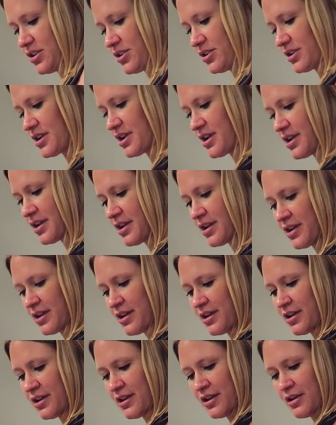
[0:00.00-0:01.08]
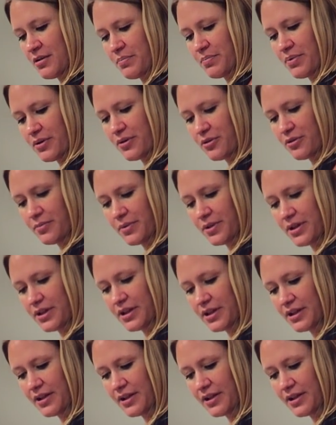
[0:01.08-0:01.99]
look. Boom.